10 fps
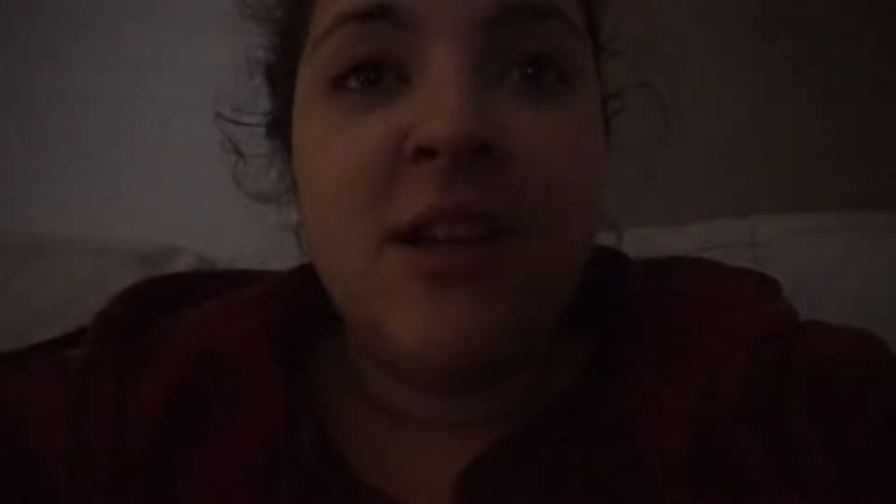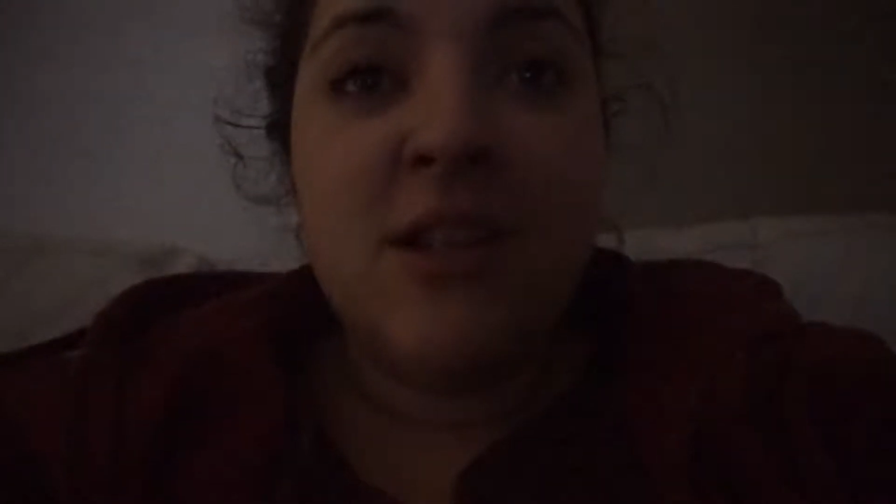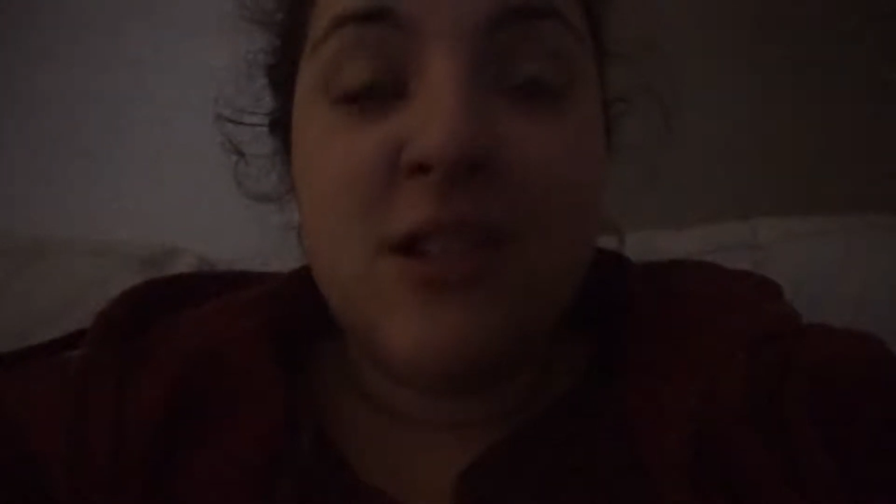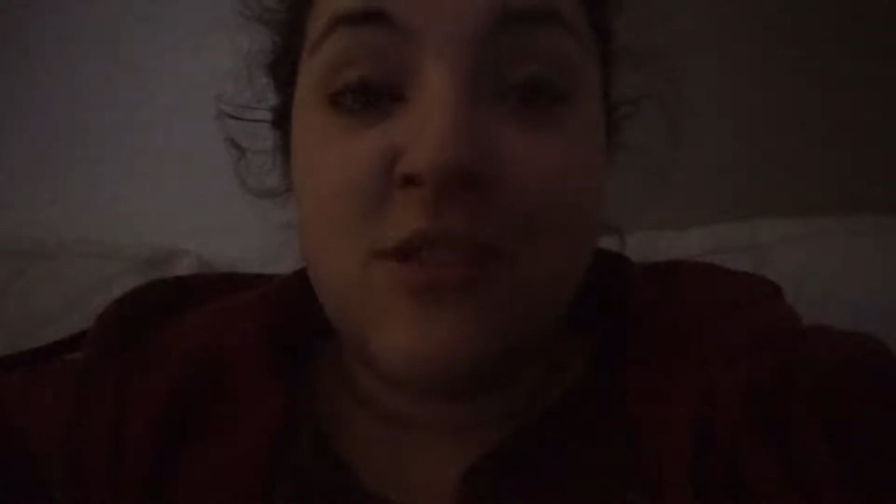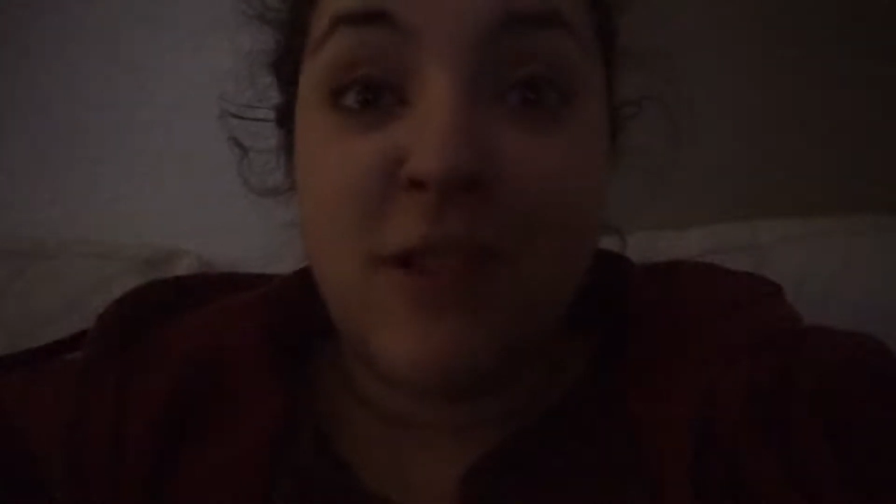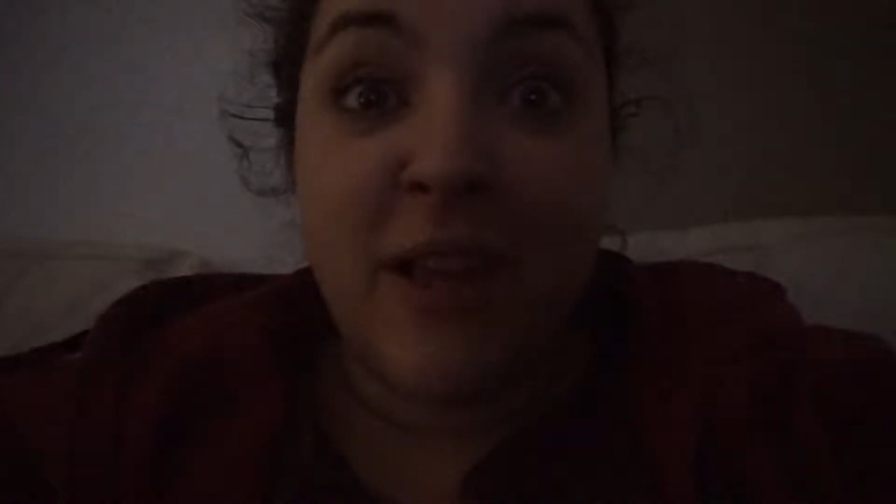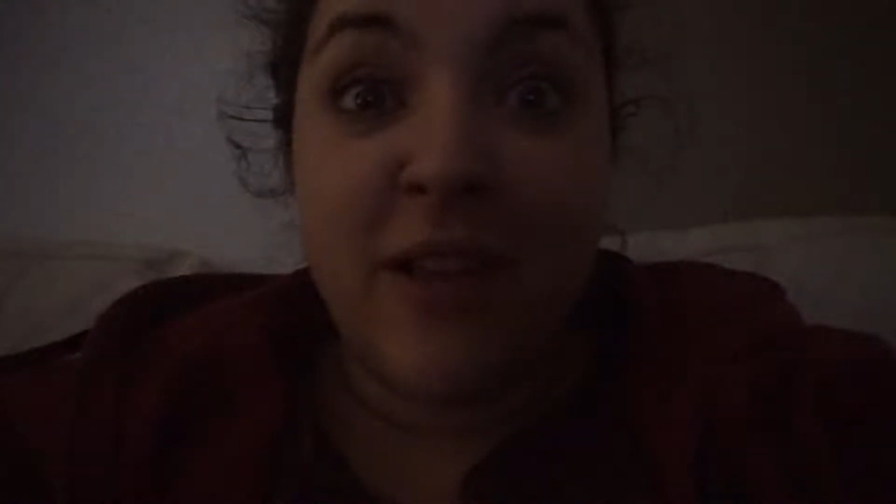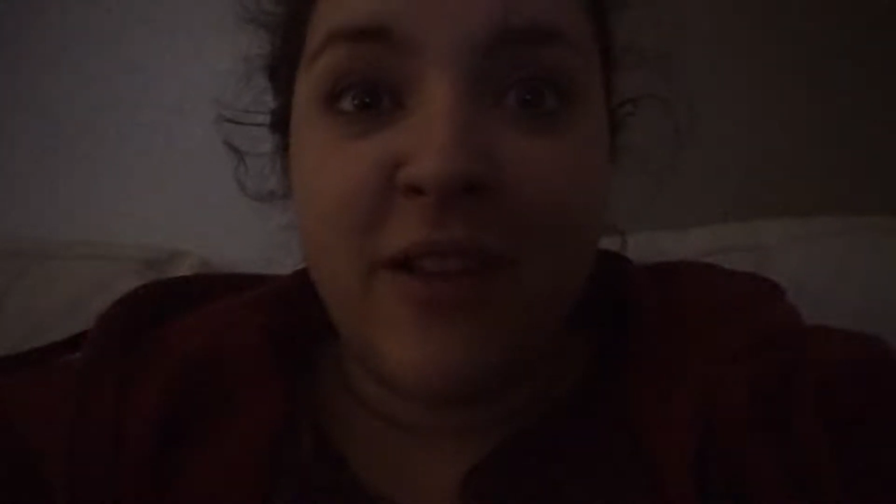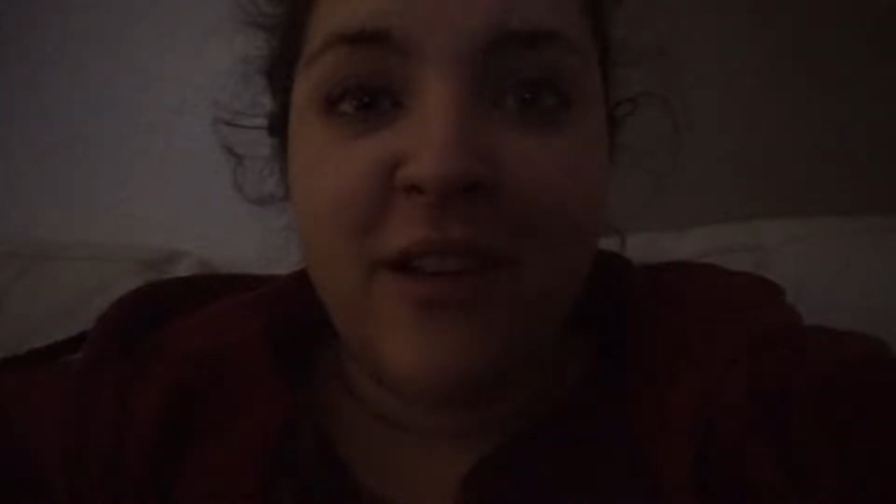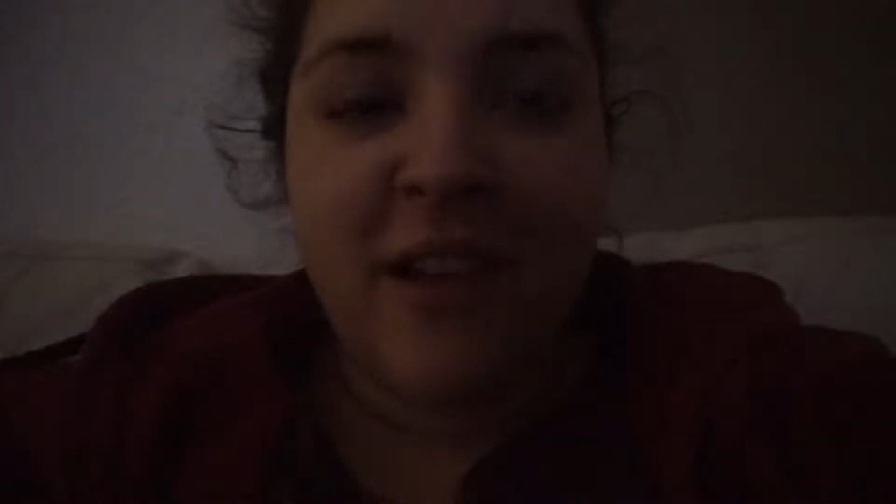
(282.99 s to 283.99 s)
She's really
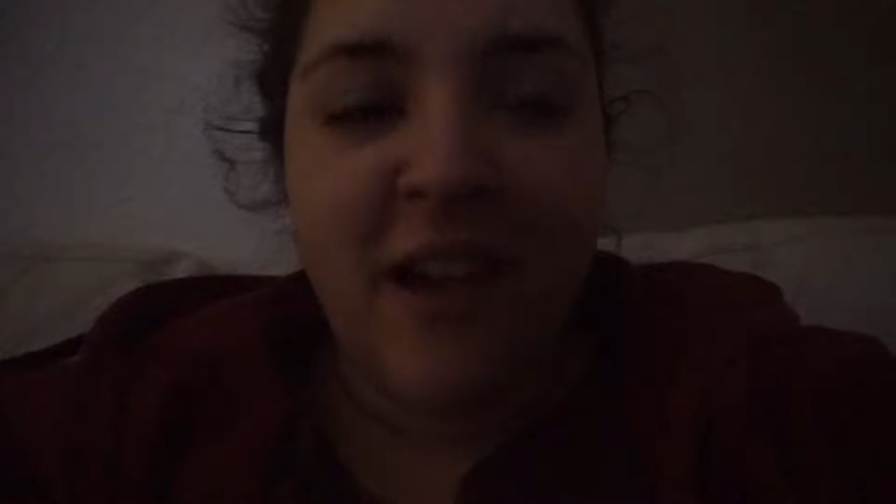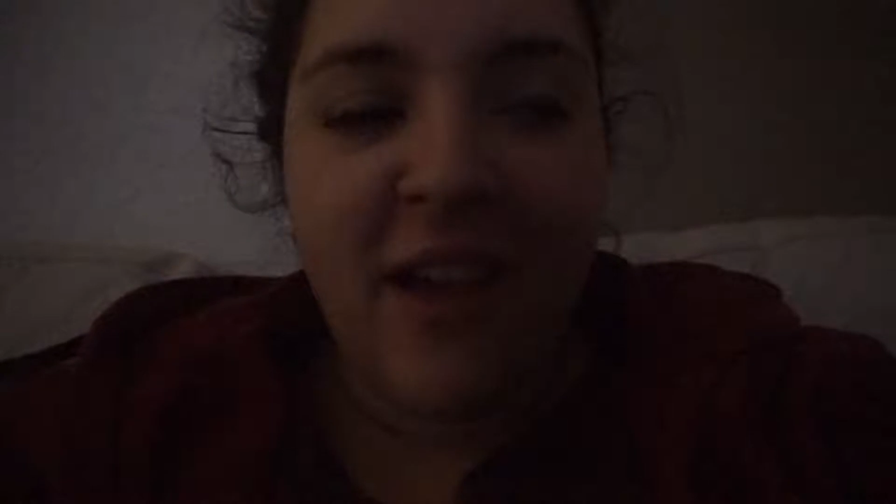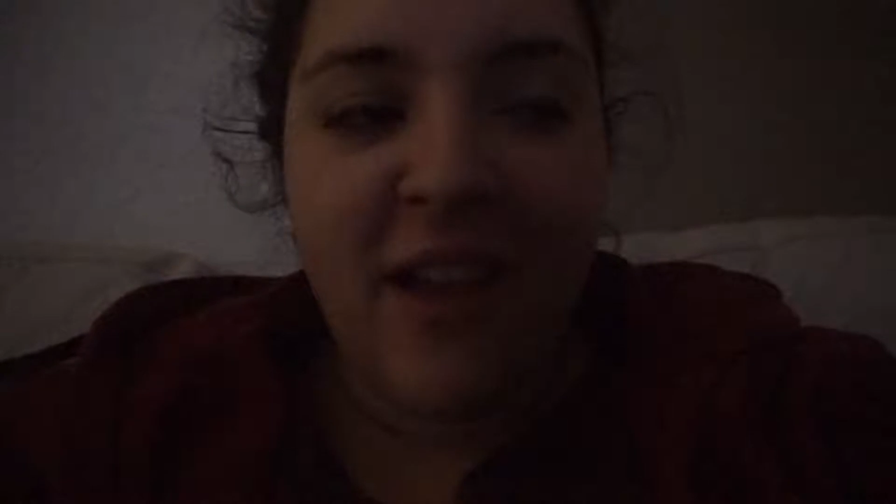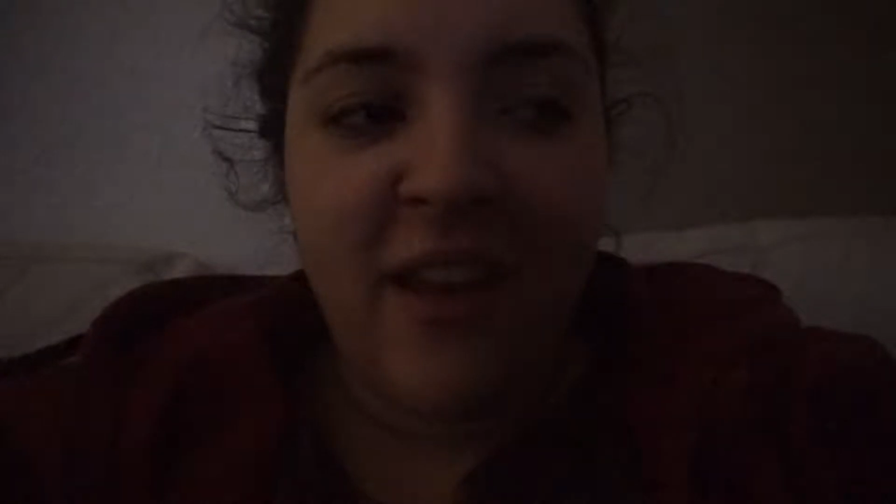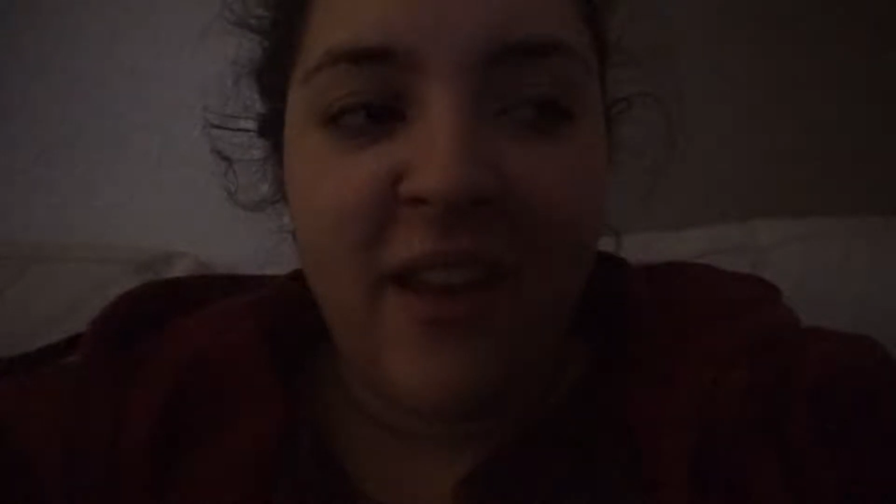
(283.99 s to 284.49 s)
good. And